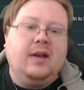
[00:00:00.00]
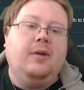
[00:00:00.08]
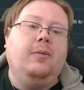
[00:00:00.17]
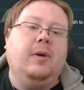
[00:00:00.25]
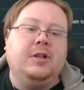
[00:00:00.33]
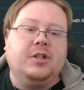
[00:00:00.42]

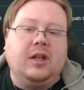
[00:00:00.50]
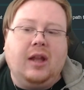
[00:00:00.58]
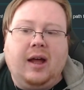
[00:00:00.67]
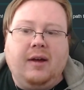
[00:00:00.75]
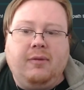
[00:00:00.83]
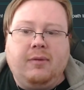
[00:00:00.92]
which a
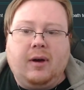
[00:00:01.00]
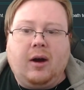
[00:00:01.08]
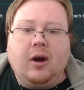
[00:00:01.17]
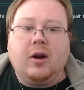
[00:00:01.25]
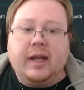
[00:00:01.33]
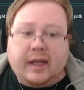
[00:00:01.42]
lot of
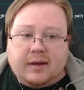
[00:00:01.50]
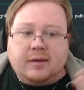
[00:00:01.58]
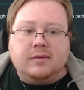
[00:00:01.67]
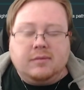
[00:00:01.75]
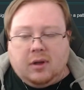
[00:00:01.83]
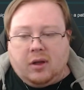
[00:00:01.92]

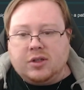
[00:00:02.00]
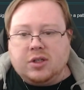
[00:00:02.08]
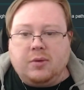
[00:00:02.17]
arcing launcher